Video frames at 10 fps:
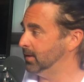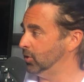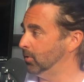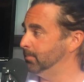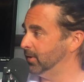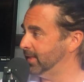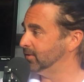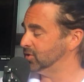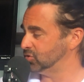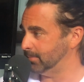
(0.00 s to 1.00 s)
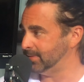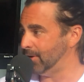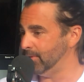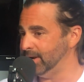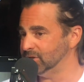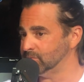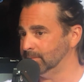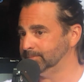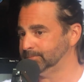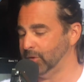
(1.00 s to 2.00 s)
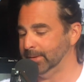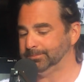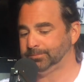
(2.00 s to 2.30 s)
And you can build out the script that way as well. Right.